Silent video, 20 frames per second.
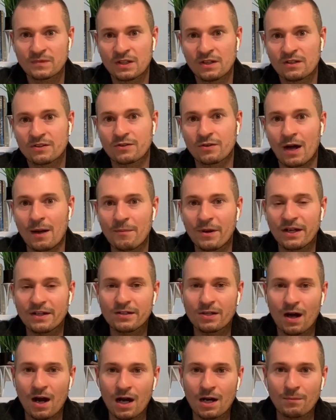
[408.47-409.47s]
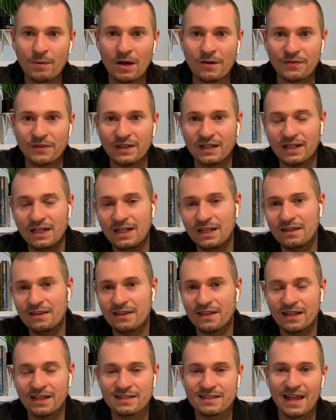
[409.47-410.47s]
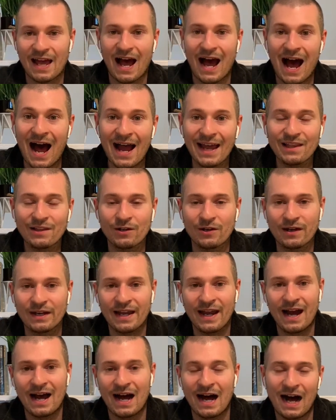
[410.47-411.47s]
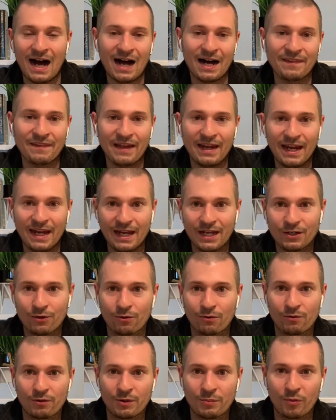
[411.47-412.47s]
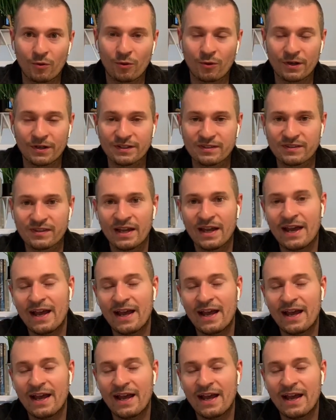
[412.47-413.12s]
So I'm going to talk about the key things that I look at on the annual reports.